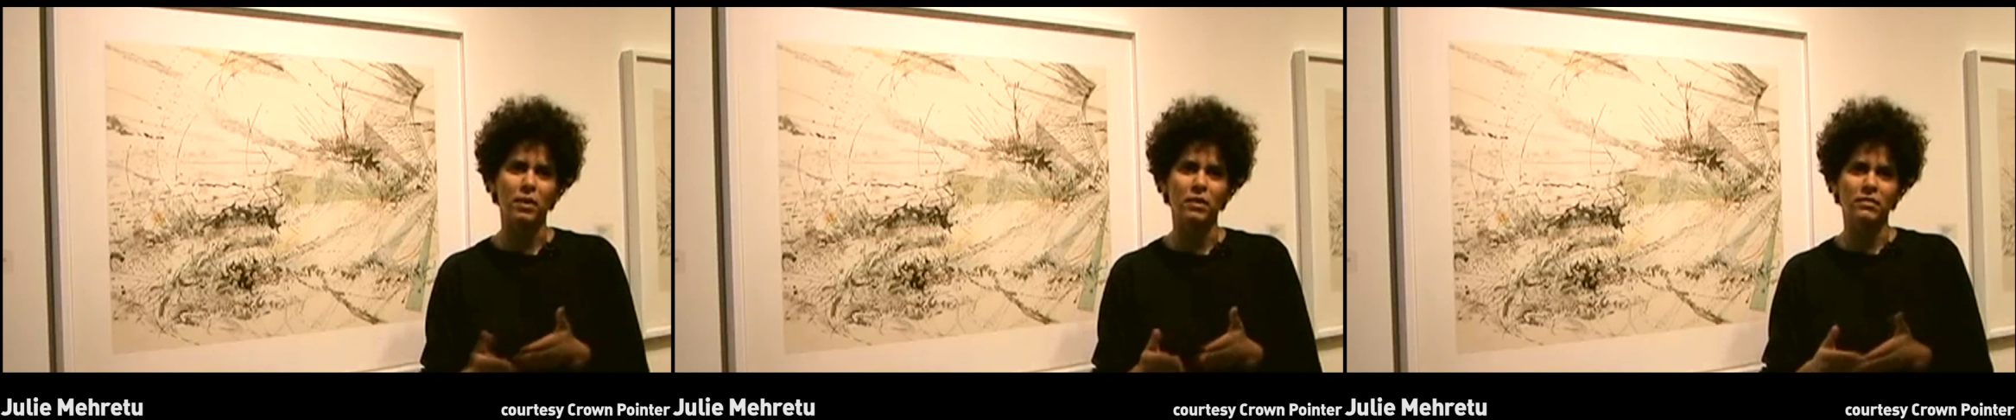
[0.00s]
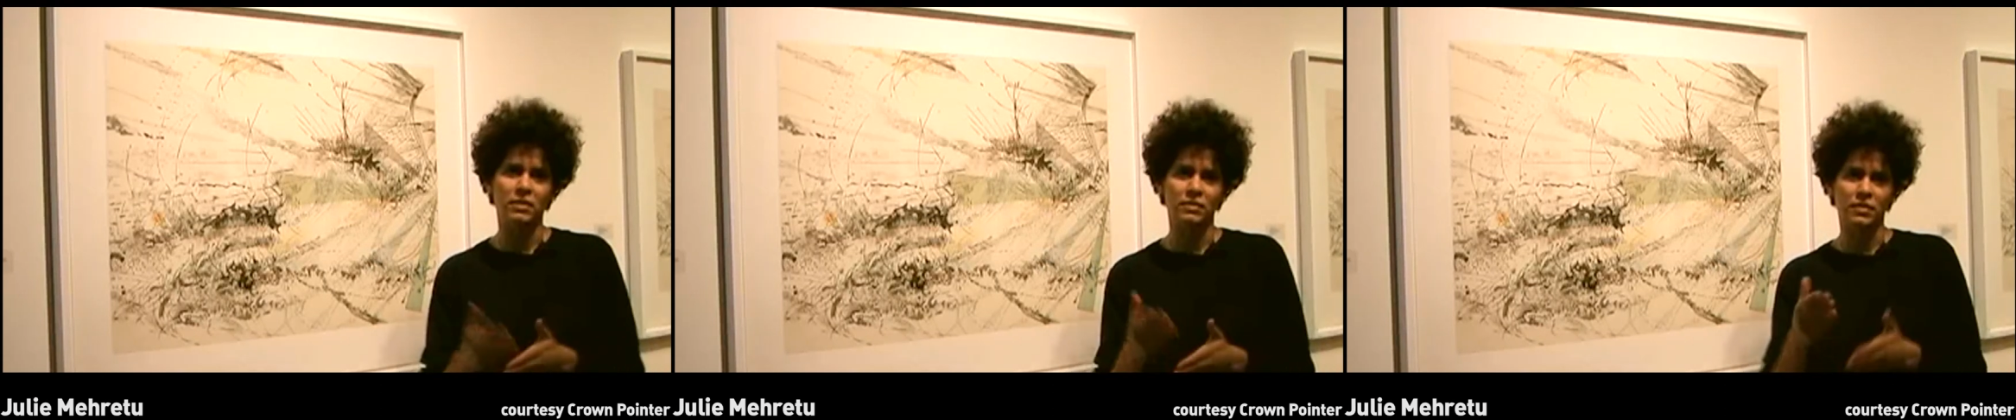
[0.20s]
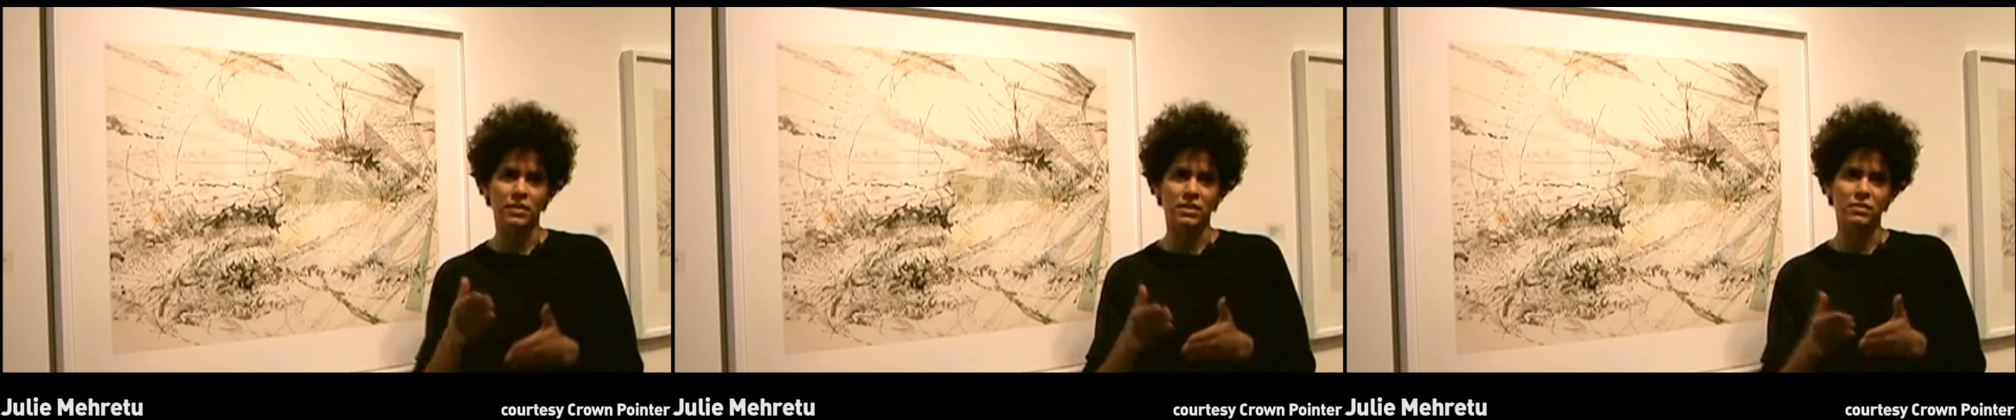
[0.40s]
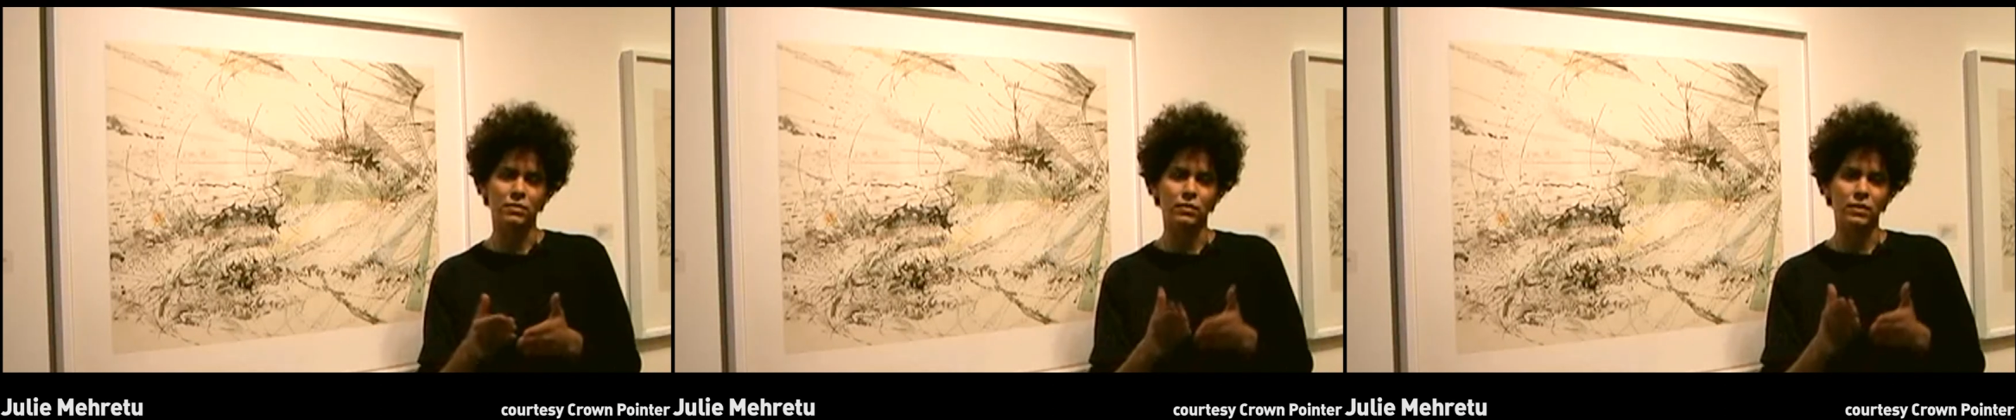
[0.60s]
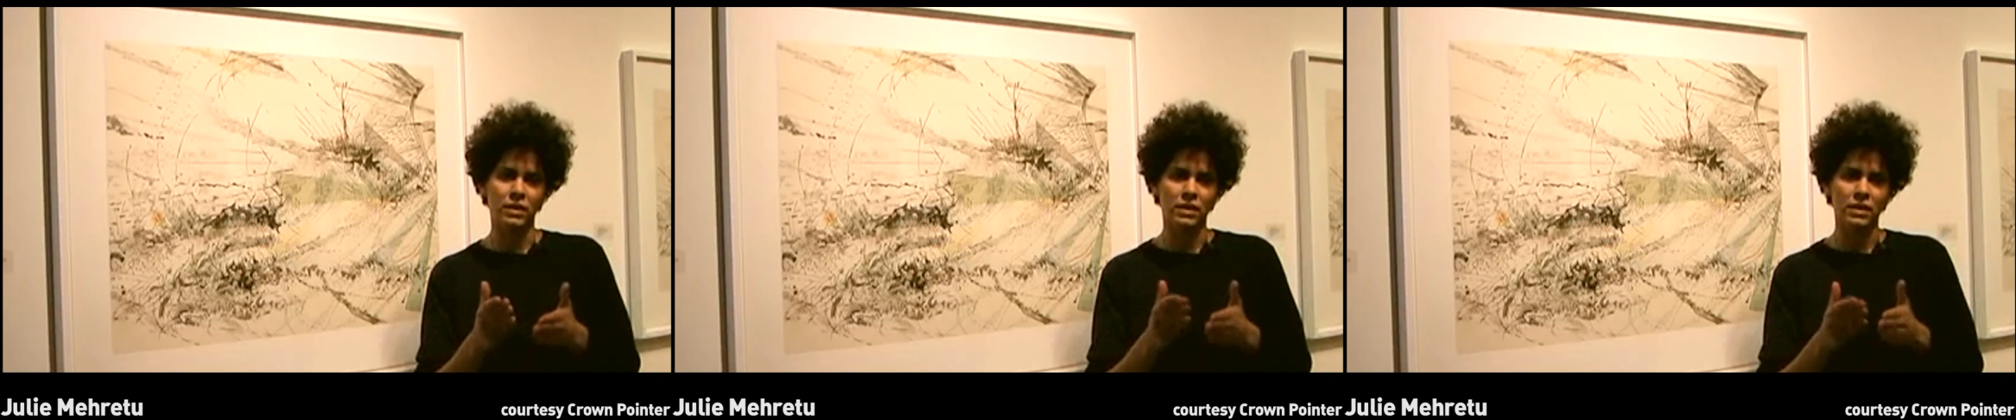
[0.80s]
even if it's
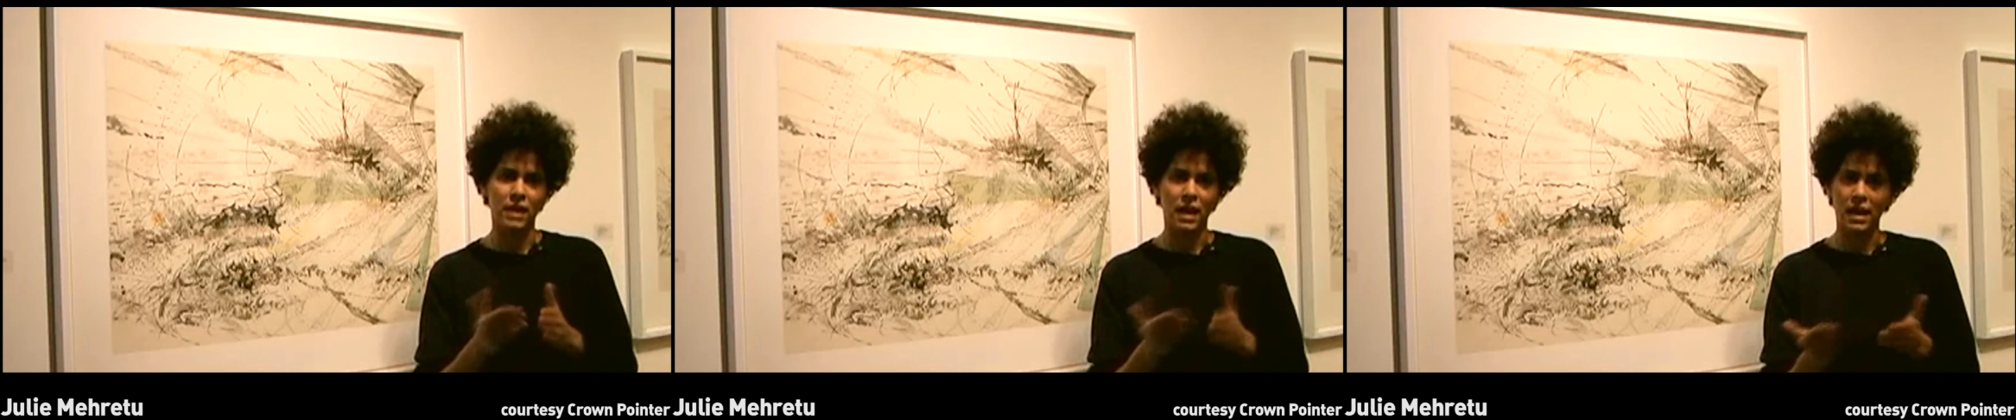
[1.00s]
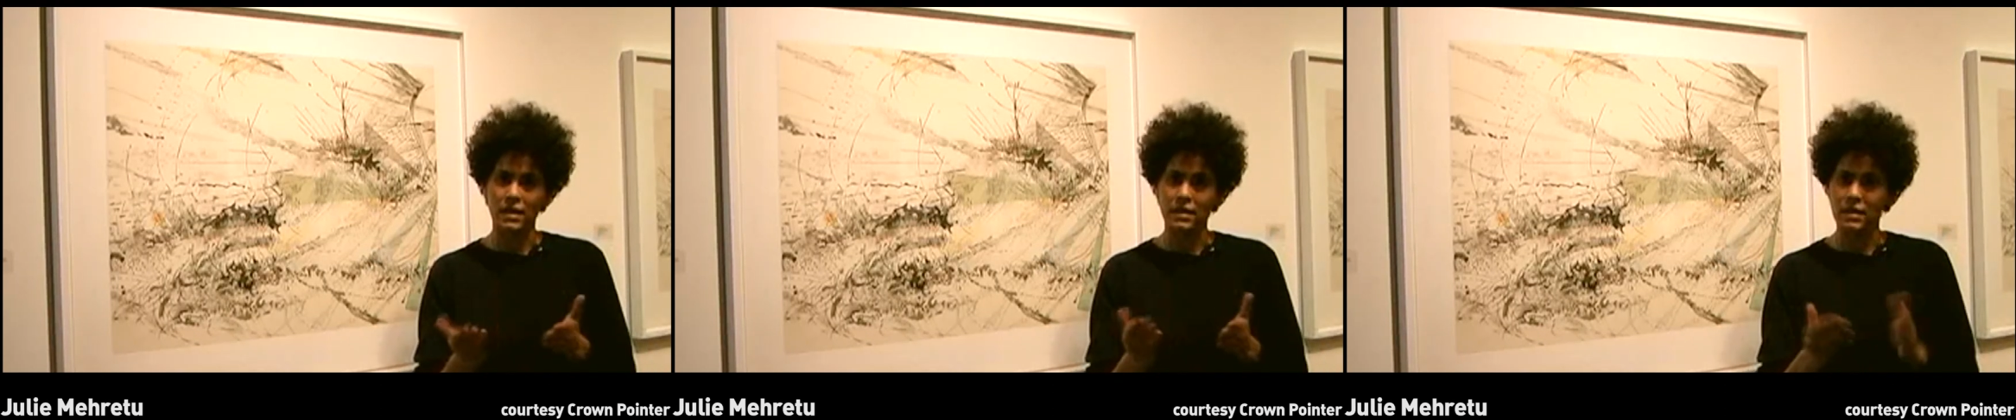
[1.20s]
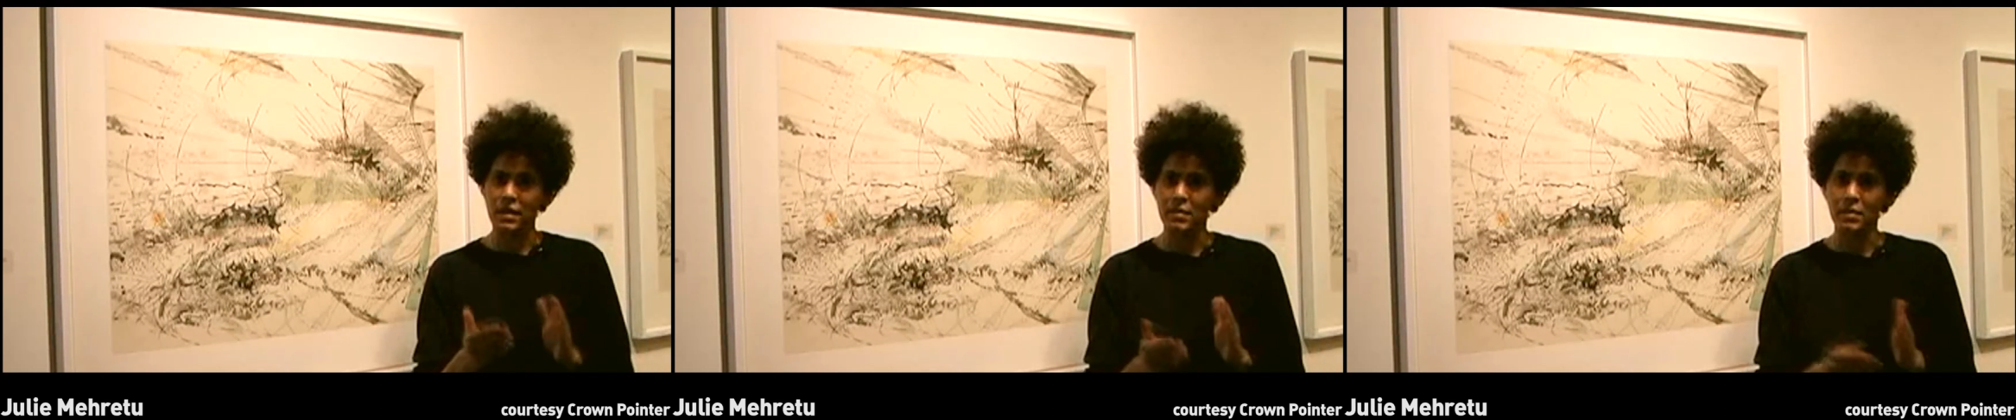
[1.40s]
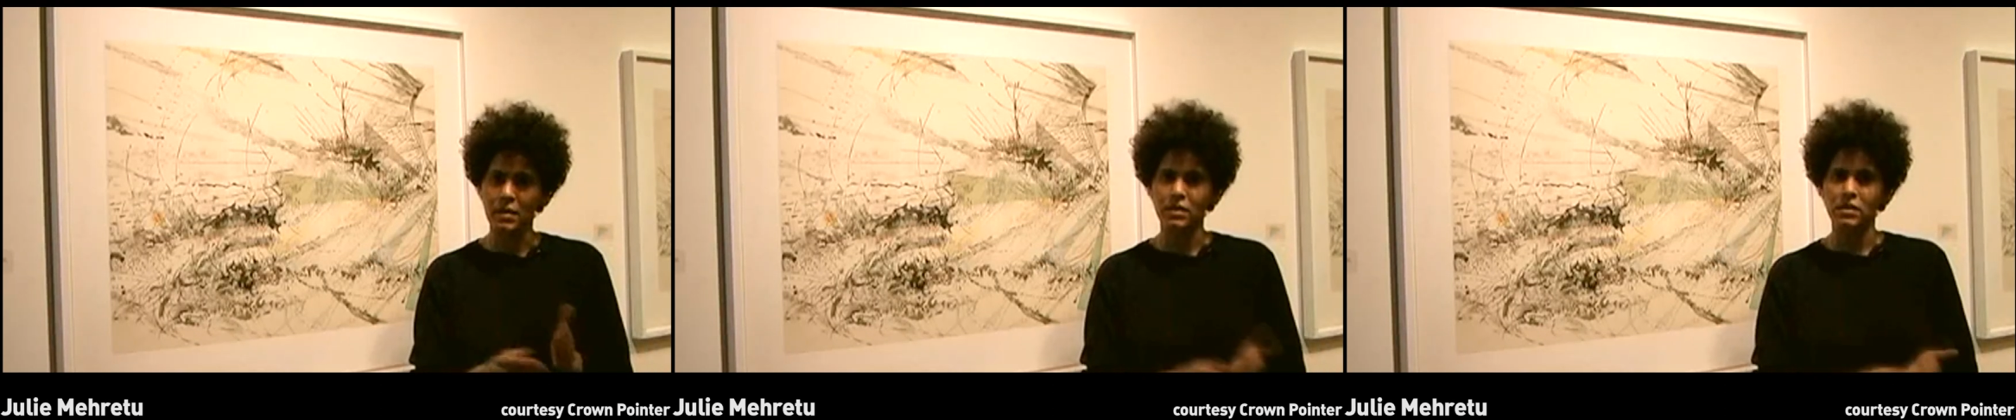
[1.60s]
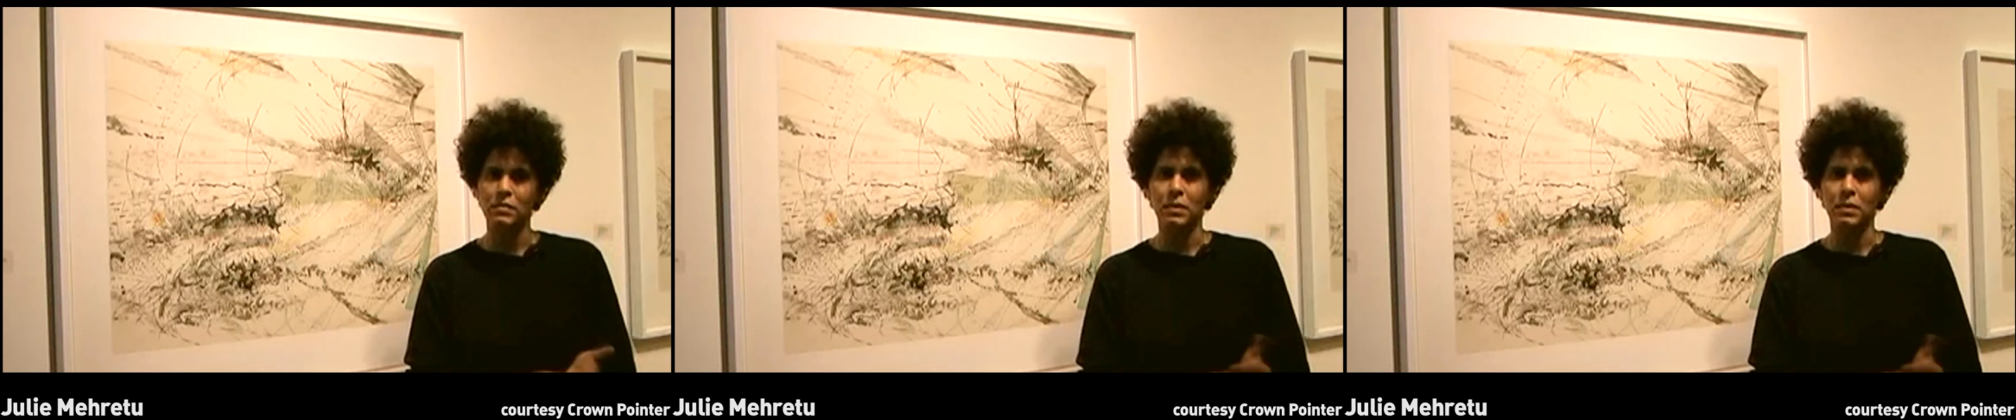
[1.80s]
really not that much.